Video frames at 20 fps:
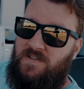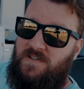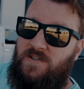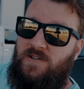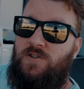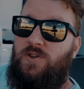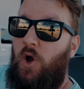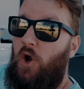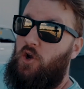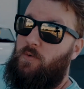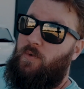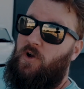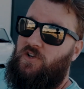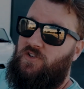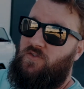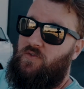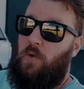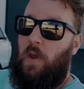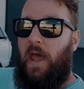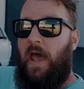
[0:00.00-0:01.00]
so
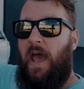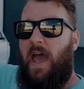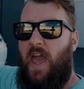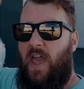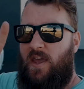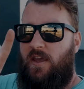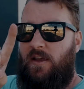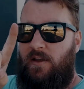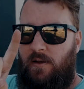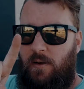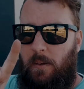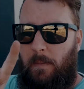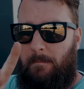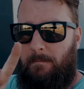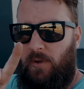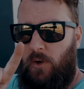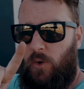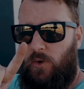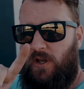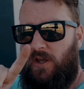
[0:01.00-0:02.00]
much for A,
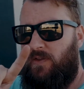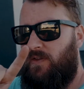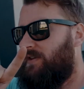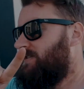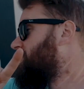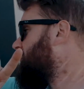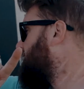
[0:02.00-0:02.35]
building this